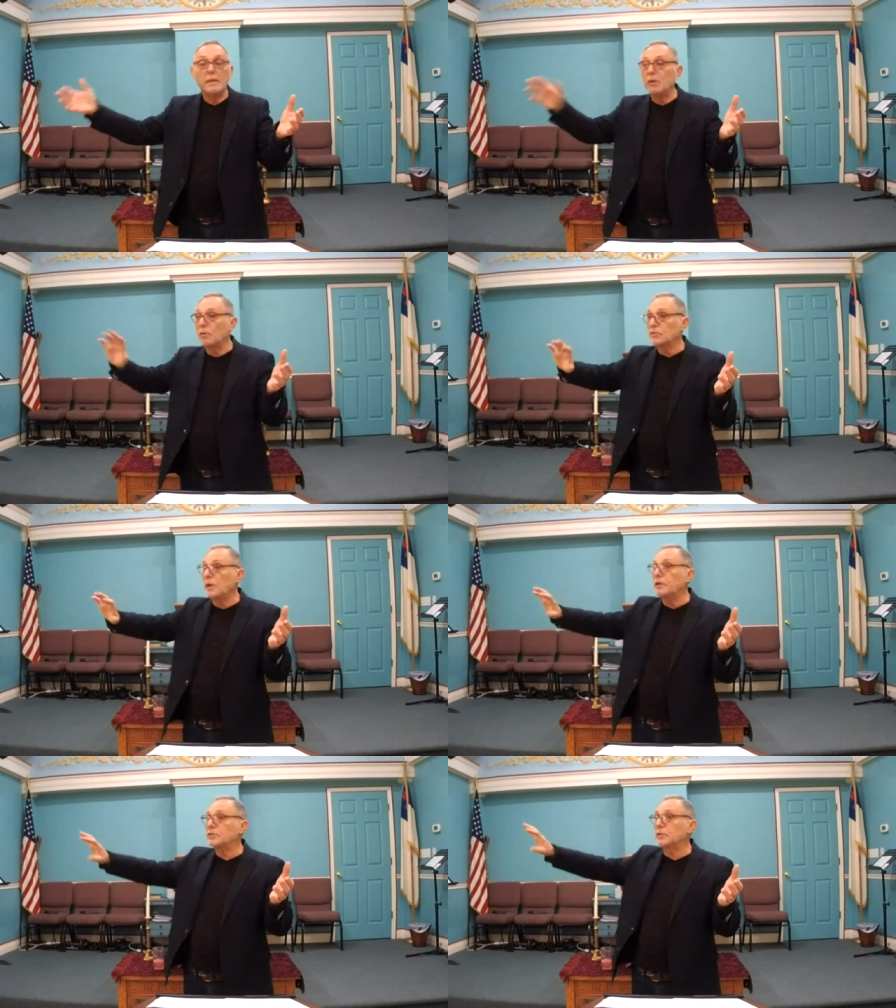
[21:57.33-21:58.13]
And he goes
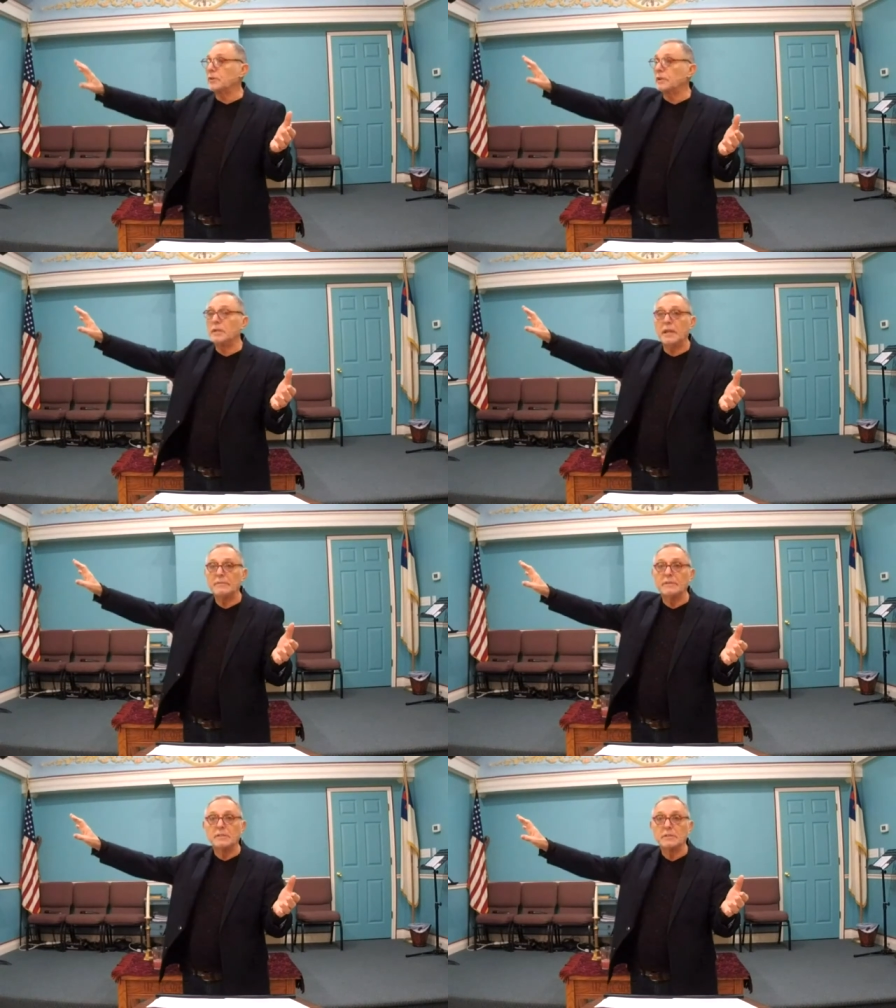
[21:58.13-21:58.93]
on his circuit in the
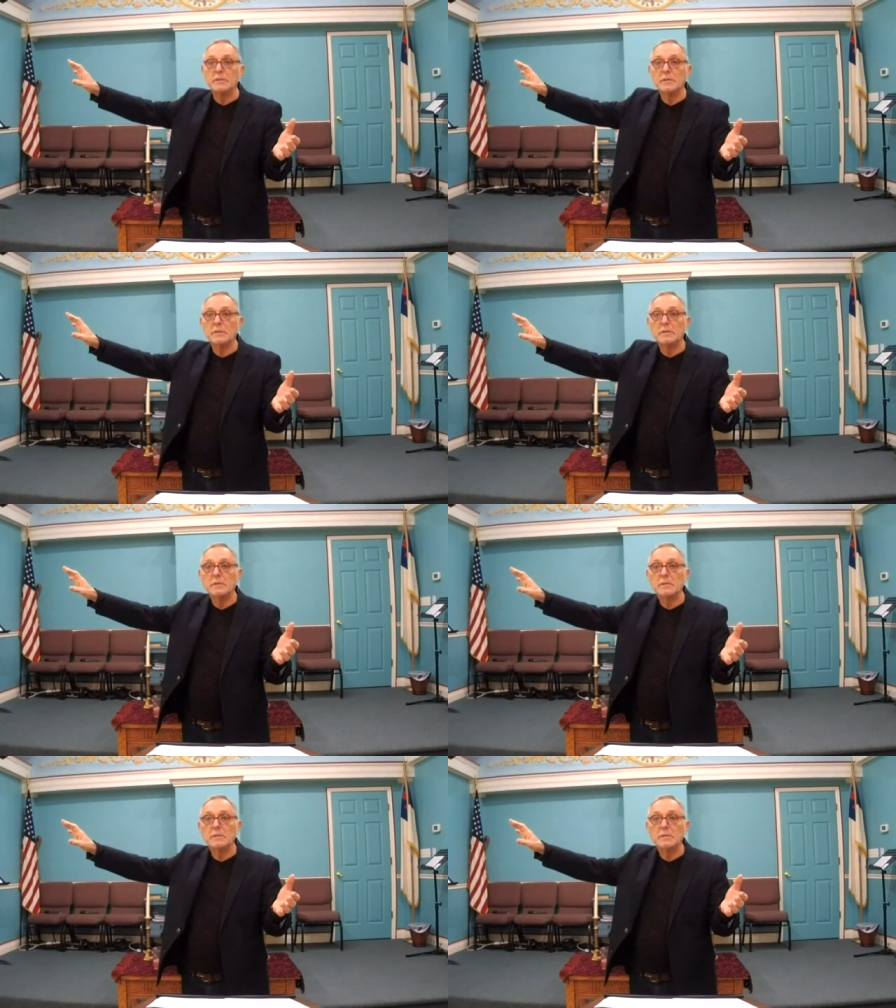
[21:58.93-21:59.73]
heavens.
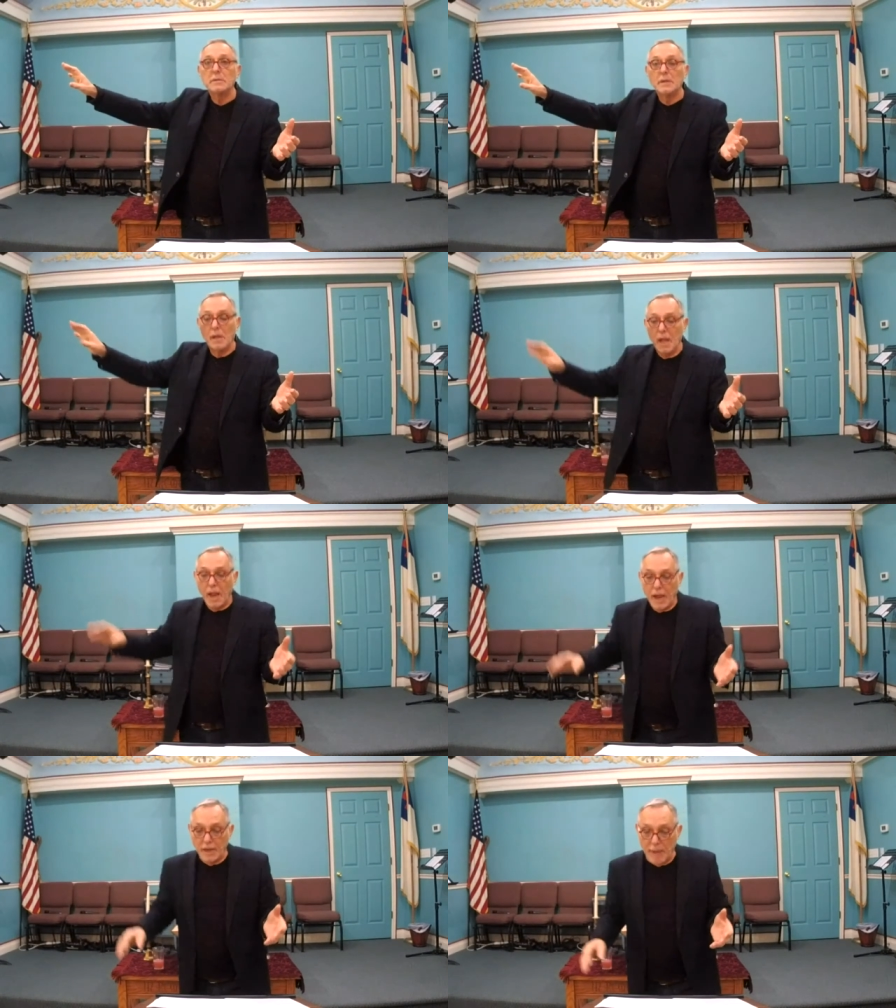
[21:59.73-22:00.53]

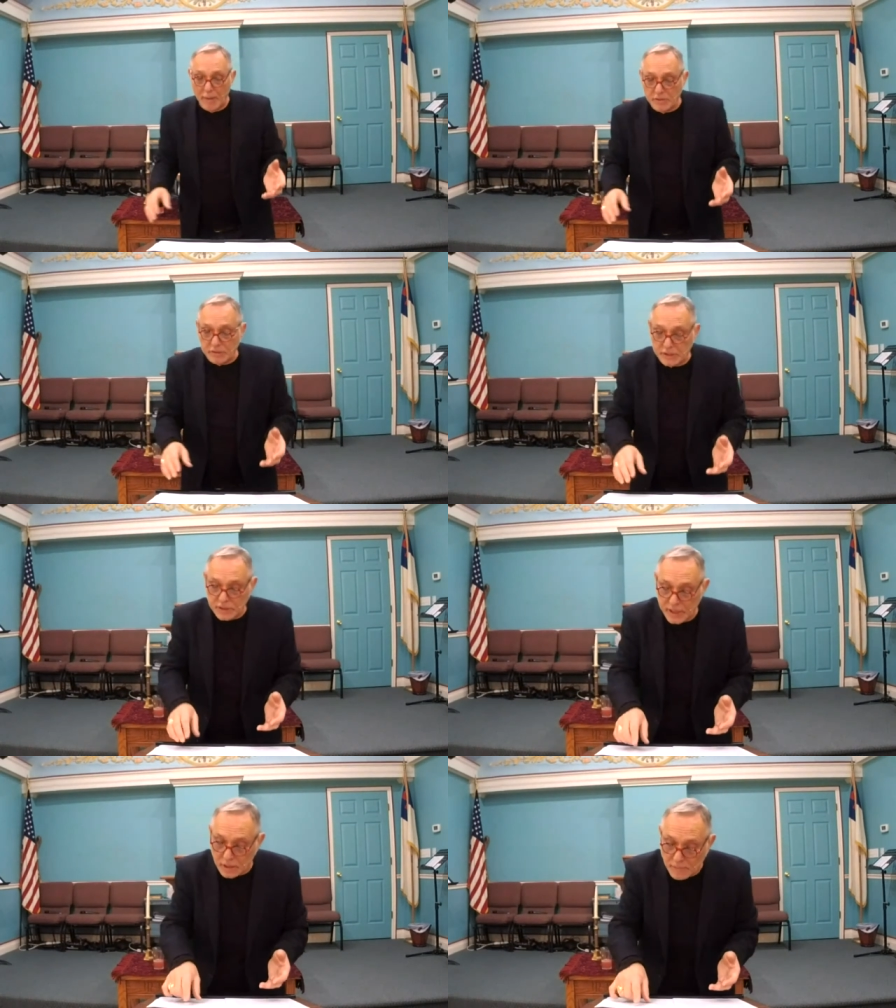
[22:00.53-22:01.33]
And the Bible
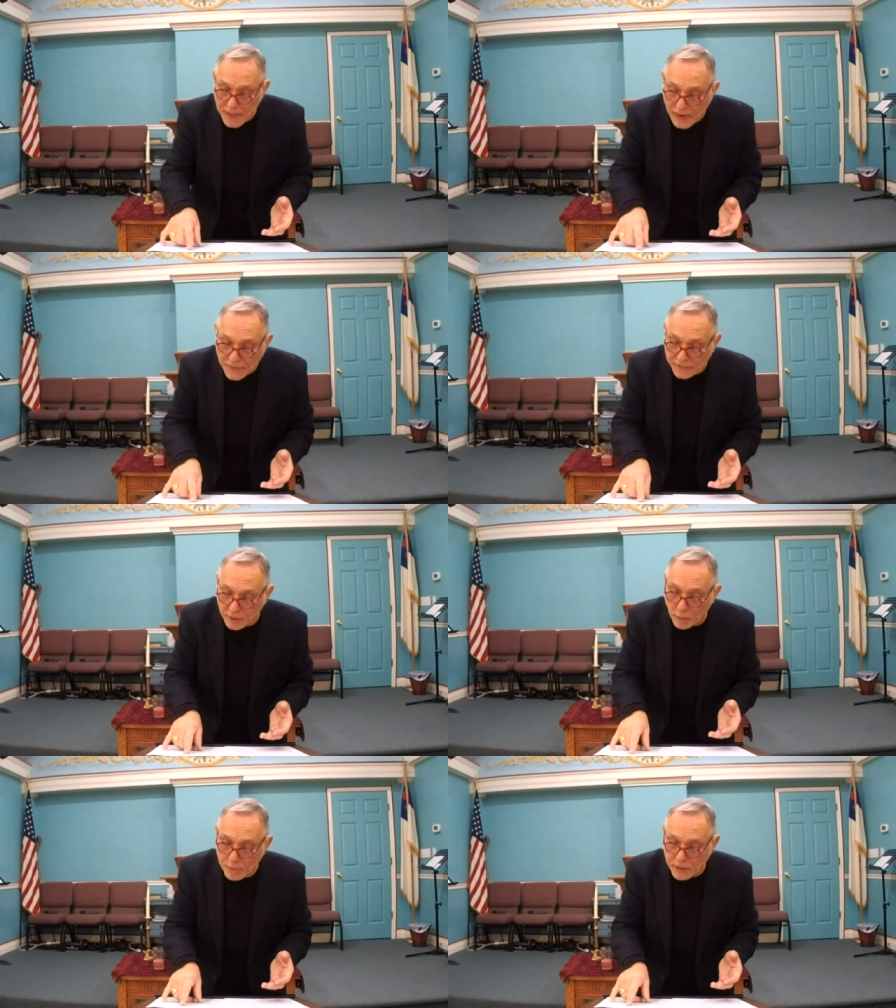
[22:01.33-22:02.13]
says here that
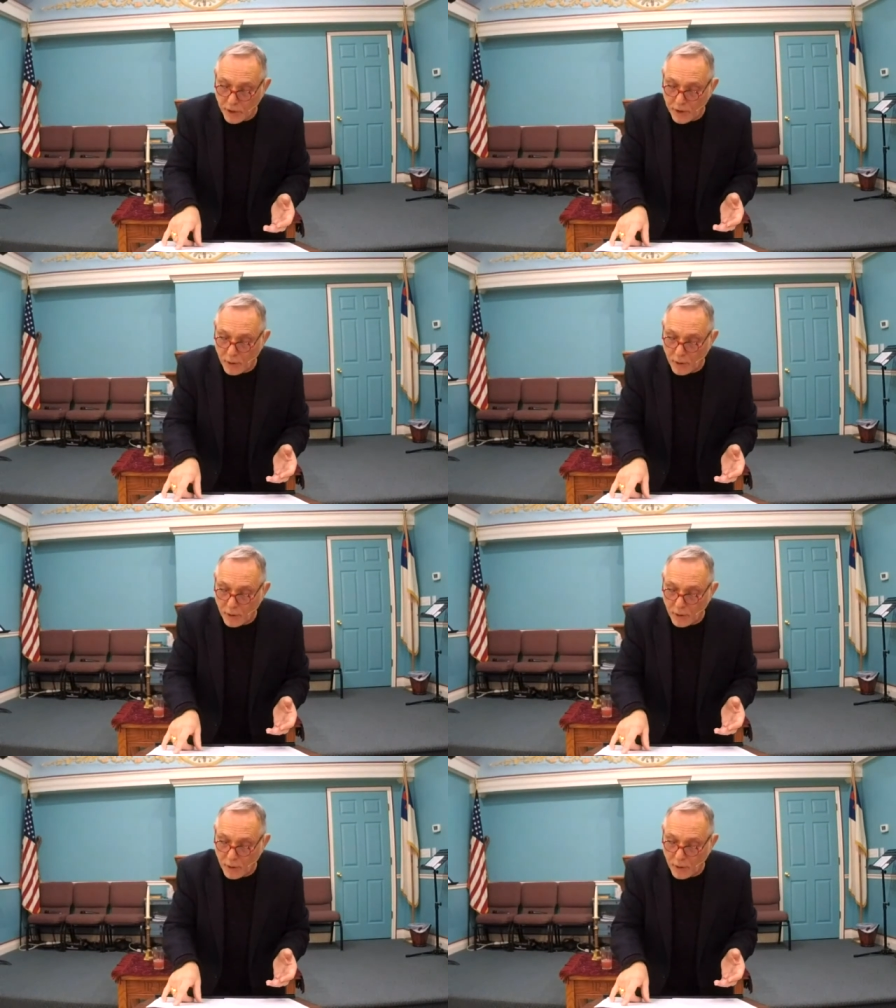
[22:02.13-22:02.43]
there appeared